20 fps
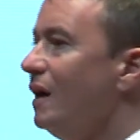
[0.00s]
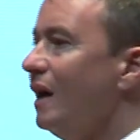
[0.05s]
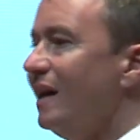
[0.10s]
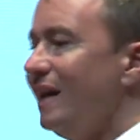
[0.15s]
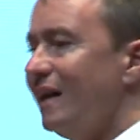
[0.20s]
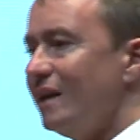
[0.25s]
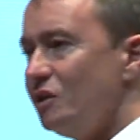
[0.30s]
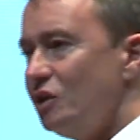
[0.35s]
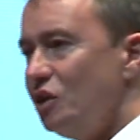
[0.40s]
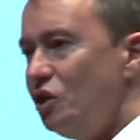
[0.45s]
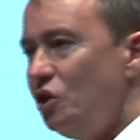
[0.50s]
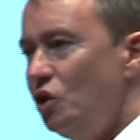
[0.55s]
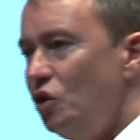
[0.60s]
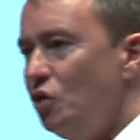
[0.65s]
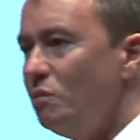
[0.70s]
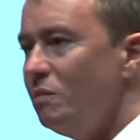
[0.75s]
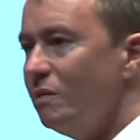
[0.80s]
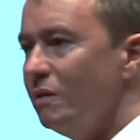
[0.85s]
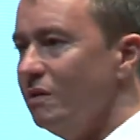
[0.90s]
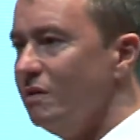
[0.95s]
And as
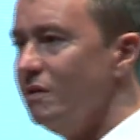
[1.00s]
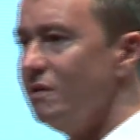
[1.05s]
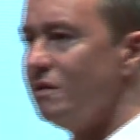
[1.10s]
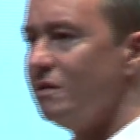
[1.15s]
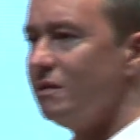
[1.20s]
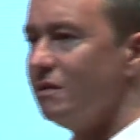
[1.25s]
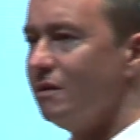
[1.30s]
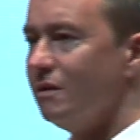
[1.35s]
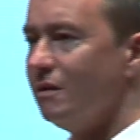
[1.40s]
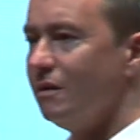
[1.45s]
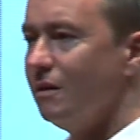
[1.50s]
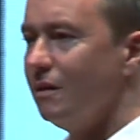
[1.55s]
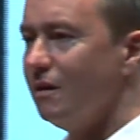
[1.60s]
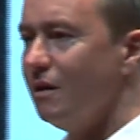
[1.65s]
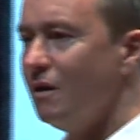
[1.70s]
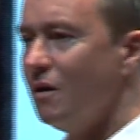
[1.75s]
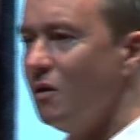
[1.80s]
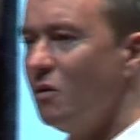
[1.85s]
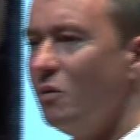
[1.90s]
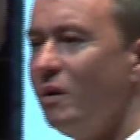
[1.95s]
humans,
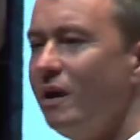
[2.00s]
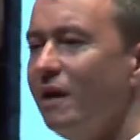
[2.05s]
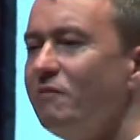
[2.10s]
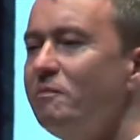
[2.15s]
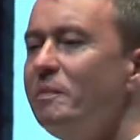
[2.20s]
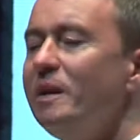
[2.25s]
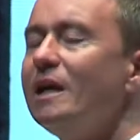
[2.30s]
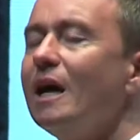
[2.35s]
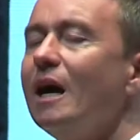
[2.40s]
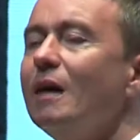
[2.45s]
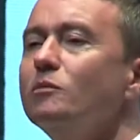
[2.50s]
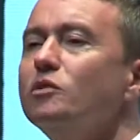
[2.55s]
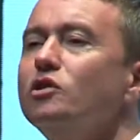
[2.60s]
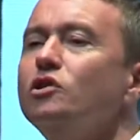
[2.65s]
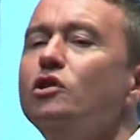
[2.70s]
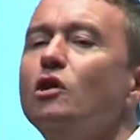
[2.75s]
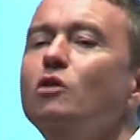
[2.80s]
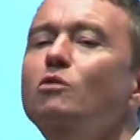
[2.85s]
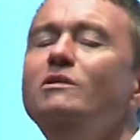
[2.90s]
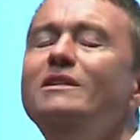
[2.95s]
we have become
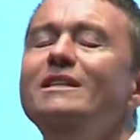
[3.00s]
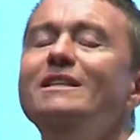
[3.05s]
so